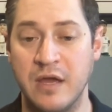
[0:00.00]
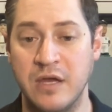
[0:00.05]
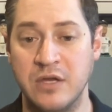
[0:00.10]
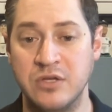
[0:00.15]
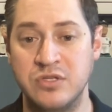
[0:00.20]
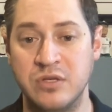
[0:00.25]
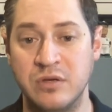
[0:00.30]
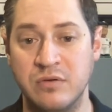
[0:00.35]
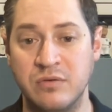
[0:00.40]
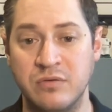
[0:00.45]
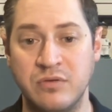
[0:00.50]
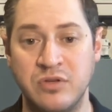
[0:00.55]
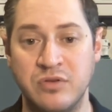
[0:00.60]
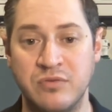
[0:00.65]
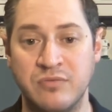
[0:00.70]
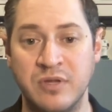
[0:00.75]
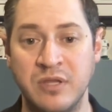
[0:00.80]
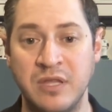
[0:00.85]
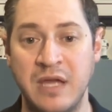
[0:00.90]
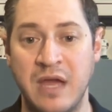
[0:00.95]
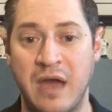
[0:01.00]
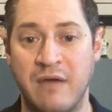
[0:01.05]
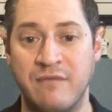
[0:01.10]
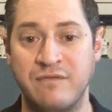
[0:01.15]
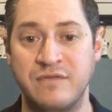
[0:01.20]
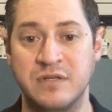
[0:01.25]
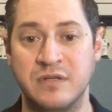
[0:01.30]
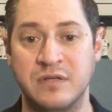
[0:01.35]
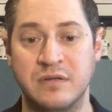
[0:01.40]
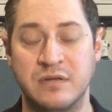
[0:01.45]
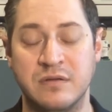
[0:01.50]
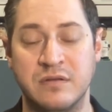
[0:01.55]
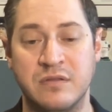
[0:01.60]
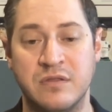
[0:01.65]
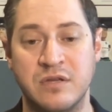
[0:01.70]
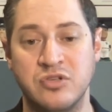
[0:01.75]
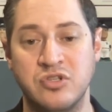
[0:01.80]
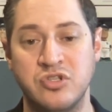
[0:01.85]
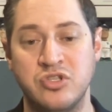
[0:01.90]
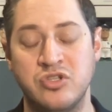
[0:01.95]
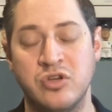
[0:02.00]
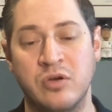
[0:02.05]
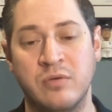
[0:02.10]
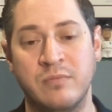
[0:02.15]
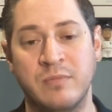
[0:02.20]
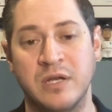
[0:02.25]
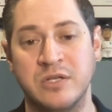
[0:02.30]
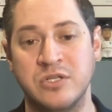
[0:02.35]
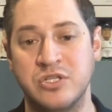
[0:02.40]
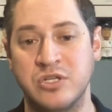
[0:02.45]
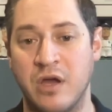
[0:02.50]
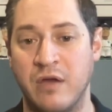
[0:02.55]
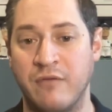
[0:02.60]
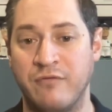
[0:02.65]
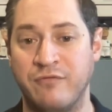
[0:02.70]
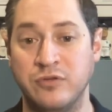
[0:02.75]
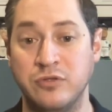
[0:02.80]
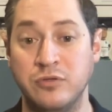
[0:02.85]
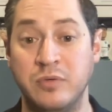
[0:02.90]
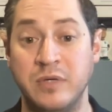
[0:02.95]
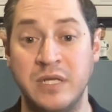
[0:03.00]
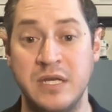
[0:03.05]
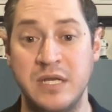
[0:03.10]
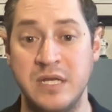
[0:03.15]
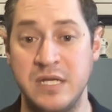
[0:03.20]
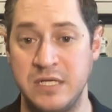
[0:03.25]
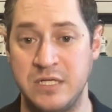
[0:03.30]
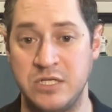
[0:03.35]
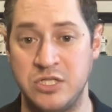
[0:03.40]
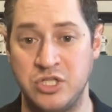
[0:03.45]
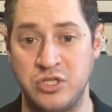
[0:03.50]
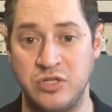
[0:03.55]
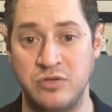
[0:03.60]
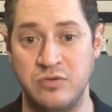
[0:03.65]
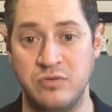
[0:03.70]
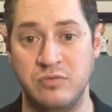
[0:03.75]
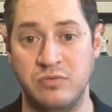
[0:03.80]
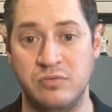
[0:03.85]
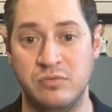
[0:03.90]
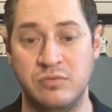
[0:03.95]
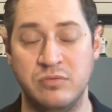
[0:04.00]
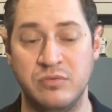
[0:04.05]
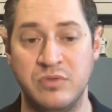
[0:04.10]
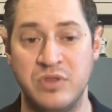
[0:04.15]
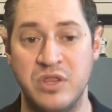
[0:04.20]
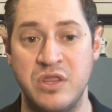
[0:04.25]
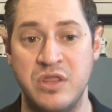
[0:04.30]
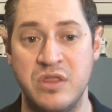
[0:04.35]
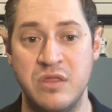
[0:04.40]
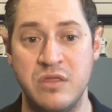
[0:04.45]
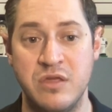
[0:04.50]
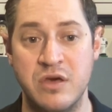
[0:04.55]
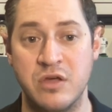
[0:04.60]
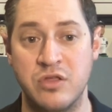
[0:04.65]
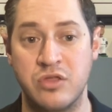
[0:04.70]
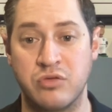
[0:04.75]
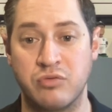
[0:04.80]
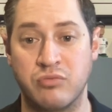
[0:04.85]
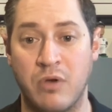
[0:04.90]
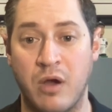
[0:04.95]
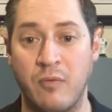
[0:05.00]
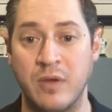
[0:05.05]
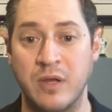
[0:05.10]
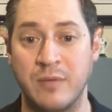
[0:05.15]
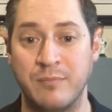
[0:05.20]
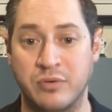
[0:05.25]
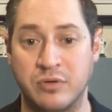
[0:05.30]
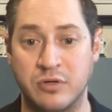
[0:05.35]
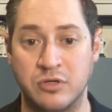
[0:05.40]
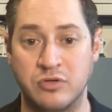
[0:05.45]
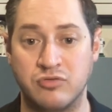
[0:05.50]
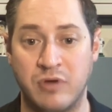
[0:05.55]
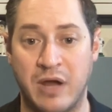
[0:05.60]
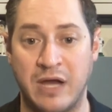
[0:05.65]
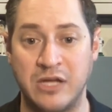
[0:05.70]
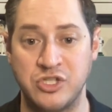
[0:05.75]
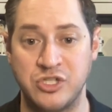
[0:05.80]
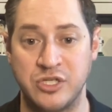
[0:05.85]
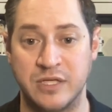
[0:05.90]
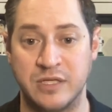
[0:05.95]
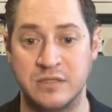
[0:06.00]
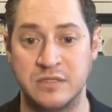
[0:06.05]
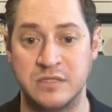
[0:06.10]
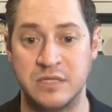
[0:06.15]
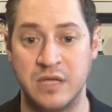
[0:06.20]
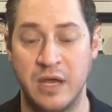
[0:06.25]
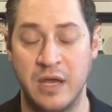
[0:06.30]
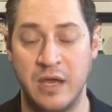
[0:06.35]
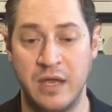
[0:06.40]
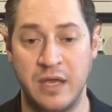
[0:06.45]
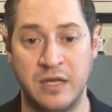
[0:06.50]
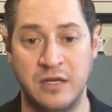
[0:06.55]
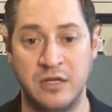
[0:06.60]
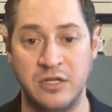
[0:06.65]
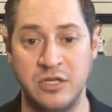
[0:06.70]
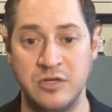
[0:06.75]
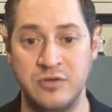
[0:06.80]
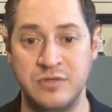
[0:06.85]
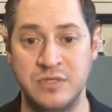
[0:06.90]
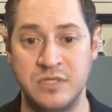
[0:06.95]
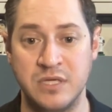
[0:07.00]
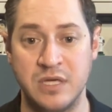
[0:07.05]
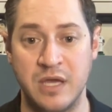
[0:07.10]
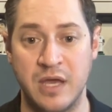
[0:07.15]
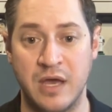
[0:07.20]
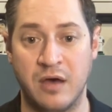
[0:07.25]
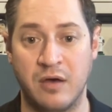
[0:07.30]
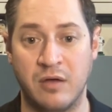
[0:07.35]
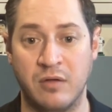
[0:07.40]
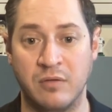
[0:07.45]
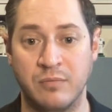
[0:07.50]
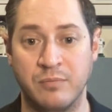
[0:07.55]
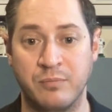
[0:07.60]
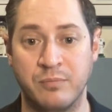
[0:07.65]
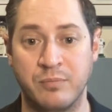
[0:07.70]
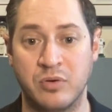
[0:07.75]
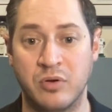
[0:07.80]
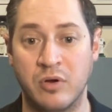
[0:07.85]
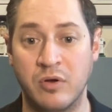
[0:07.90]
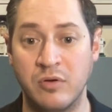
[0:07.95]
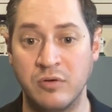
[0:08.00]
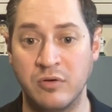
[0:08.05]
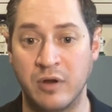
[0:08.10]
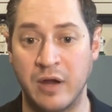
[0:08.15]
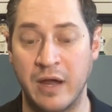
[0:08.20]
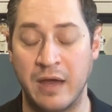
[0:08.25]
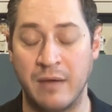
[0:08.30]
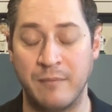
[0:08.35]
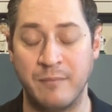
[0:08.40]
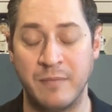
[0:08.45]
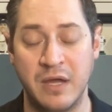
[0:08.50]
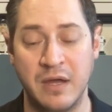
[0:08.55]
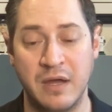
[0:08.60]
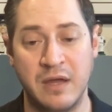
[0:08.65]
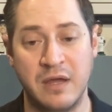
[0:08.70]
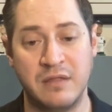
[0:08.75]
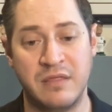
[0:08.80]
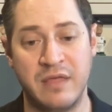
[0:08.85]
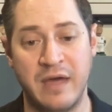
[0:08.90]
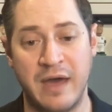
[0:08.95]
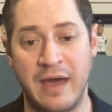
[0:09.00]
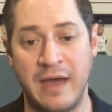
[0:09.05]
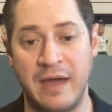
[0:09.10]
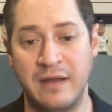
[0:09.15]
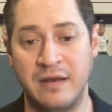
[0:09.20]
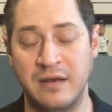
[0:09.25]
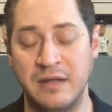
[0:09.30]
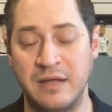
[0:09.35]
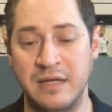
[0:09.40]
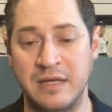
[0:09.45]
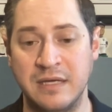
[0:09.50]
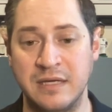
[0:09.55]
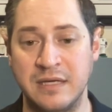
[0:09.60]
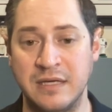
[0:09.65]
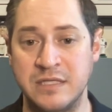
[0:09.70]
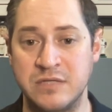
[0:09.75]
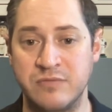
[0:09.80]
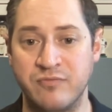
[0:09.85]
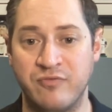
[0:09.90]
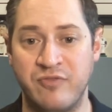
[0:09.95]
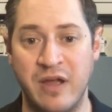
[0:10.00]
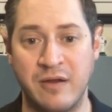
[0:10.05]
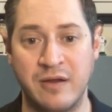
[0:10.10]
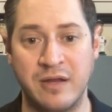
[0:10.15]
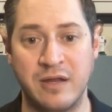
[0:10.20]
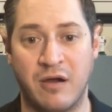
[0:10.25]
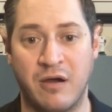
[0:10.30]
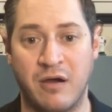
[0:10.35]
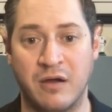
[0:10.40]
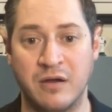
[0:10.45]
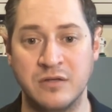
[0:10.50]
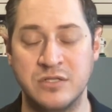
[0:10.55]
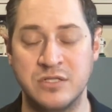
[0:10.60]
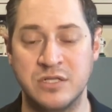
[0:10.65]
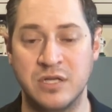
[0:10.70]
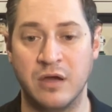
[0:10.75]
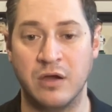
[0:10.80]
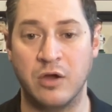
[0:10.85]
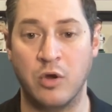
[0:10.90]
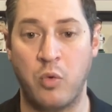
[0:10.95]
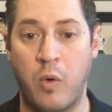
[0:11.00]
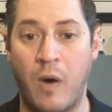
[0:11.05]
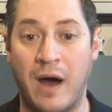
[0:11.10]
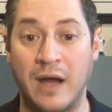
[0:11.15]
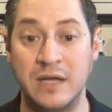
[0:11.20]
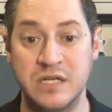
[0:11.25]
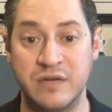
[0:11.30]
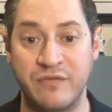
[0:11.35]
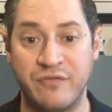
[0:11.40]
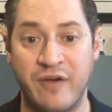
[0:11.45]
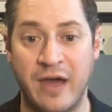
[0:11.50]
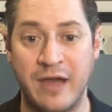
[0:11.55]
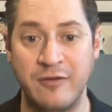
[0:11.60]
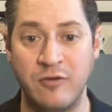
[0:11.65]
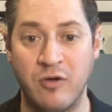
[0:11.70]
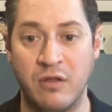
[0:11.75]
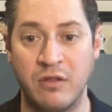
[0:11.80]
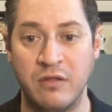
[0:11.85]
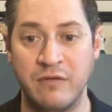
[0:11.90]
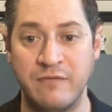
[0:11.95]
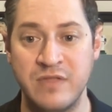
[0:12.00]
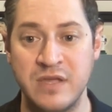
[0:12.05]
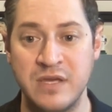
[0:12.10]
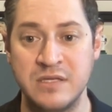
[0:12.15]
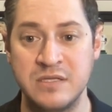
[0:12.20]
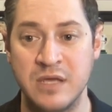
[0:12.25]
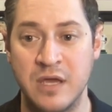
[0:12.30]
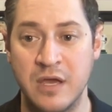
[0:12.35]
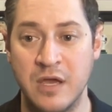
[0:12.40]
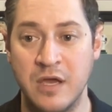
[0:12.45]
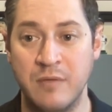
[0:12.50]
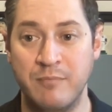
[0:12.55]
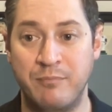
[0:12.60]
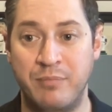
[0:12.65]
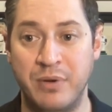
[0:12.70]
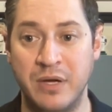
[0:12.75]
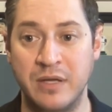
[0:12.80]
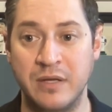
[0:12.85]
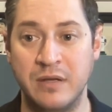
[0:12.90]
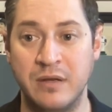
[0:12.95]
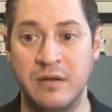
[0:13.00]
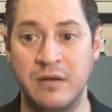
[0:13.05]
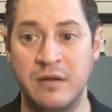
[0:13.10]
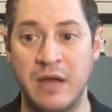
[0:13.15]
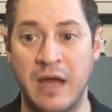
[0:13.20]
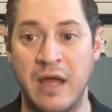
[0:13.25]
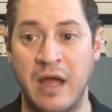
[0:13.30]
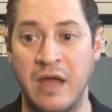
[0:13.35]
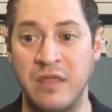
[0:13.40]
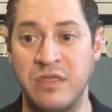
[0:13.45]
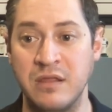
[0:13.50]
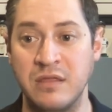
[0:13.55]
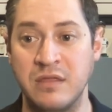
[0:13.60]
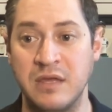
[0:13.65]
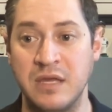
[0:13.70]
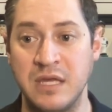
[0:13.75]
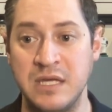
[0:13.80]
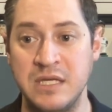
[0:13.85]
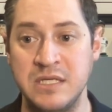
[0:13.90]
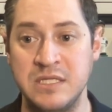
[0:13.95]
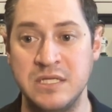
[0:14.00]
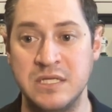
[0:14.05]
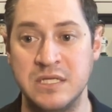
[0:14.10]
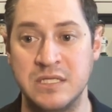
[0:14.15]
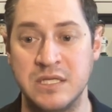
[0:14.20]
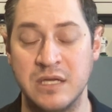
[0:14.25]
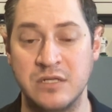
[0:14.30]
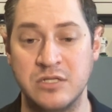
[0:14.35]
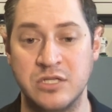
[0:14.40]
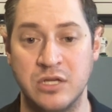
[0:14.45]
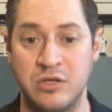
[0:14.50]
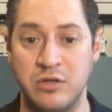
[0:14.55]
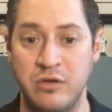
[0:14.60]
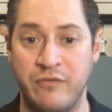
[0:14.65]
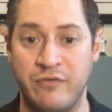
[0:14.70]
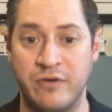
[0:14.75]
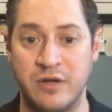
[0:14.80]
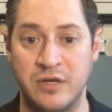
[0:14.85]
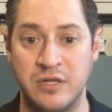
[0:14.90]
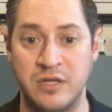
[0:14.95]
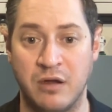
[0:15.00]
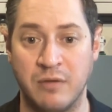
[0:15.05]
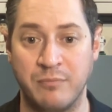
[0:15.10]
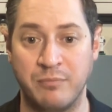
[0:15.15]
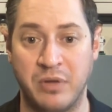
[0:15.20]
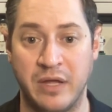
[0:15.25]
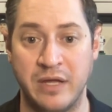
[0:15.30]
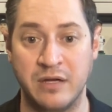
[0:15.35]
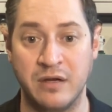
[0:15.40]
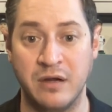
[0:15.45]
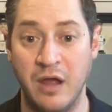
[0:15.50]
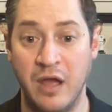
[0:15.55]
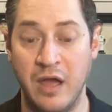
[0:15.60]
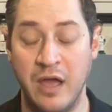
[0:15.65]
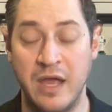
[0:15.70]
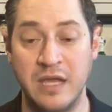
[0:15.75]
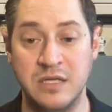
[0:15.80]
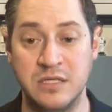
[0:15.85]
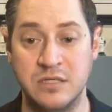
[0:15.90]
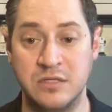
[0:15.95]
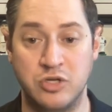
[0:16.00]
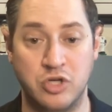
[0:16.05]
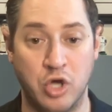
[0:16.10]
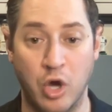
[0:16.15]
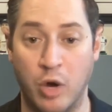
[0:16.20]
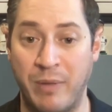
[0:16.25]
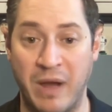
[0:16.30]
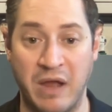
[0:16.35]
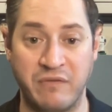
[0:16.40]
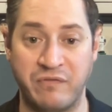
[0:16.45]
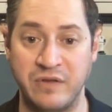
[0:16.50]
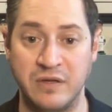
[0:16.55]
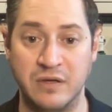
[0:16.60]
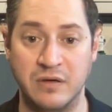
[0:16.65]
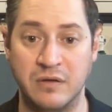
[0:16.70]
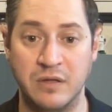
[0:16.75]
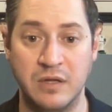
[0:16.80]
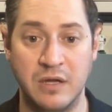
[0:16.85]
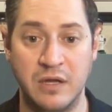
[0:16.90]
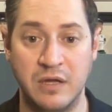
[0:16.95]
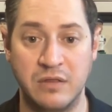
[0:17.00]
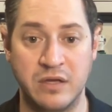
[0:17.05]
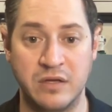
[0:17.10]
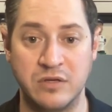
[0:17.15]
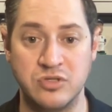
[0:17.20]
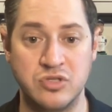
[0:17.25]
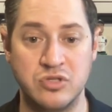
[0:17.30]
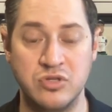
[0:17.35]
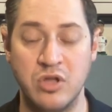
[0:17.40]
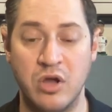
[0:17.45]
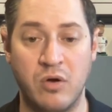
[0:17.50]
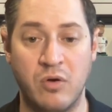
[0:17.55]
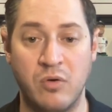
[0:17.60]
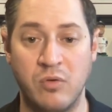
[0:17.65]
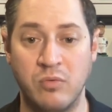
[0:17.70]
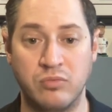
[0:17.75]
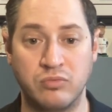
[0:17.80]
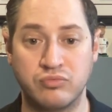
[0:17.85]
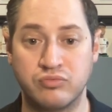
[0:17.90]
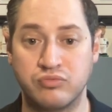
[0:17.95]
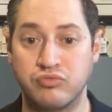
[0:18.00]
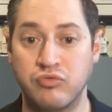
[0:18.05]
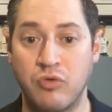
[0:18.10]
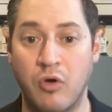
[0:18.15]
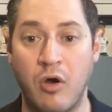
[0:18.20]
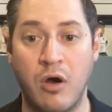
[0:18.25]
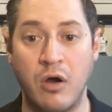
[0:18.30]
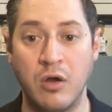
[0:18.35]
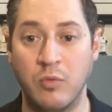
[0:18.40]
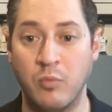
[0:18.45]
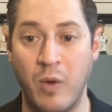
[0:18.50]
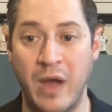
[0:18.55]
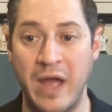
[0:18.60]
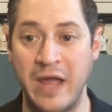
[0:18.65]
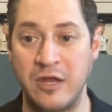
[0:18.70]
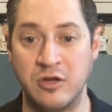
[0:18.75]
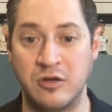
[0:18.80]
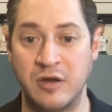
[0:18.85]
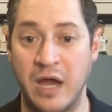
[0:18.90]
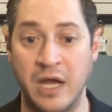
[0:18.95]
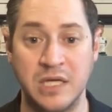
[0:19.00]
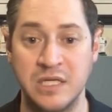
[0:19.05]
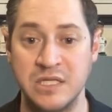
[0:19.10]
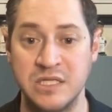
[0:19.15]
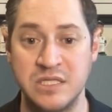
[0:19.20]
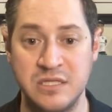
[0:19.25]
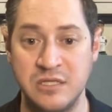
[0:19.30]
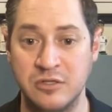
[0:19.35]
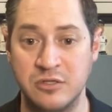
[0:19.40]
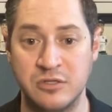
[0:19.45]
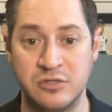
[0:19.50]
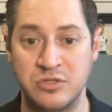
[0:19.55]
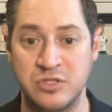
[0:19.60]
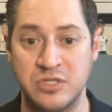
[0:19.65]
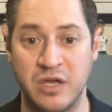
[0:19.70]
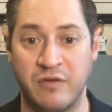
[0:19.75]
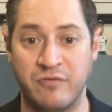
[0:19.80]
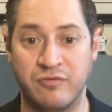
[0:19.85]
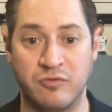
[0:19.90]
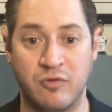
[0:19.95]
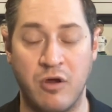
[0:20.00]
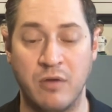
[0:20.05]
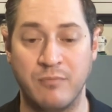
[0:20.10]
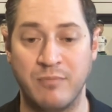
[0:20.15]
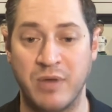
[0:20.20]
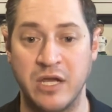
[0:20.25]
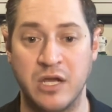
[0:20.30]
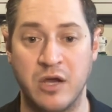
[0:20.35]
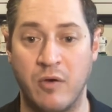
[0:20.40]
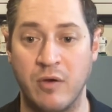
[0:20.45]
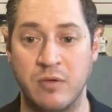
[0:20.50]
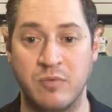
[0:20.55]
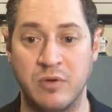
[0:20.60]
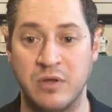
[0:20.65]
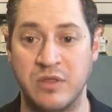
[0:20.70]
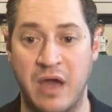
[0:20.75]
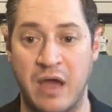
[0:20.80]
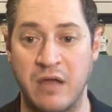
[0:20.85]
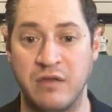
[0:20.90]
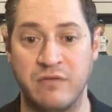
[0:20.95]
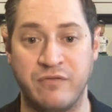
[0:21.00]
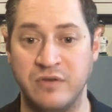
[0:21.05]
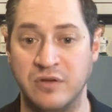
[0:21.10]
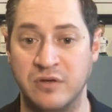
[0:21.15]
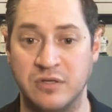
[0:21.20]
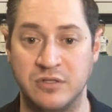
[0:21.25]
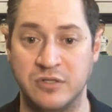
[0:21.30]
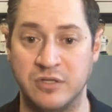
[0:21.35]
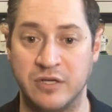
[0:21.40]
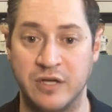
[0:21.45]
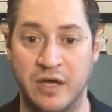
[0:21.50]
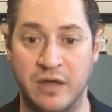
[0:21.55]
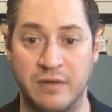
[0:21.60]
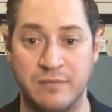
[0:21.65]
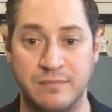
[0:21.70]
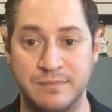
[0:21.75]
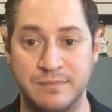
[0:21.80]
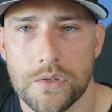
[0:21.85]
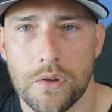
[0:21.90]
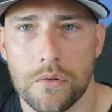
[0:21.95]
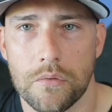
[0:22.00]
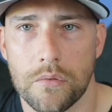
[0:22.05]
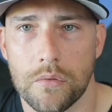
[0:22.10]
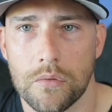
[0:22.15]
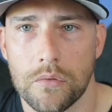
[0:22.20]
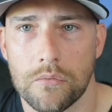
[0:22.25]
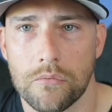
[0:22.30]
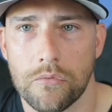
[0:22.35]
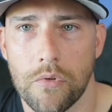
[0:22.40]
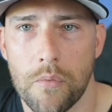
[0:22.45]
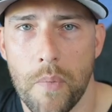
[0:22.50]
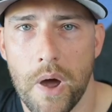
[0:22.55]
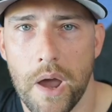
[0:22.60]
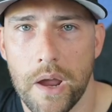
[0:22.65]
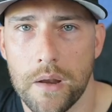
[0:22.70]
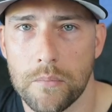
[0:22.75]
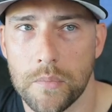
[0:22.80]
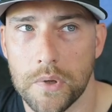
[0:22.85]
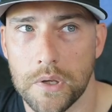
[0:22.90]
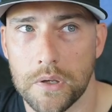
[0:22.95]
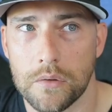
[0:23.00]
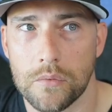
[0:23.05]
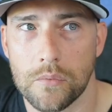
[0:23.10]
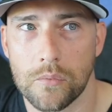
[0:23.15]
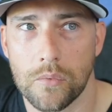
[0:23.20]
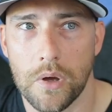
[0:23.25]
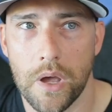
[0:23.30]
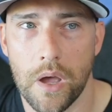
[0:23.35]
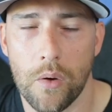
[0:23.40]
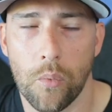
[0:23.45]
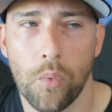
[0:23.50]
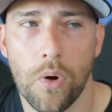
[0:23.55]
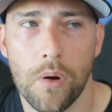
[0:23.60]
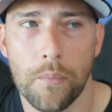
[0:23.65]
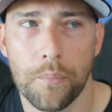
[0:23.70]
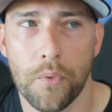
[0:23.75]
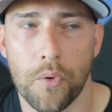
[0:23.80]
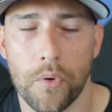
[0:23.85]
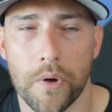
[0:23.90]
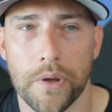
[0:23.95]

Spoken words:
So you really have to, there's so much fluidity to the throwing progressions in a UCL program that it's very hard to quantify all of this, but I think the easiest thing to do for a young player is go by feel. There's no wrong way. You're not going to steer yourself wrong by going with how you feel in your gut. So remind me, at what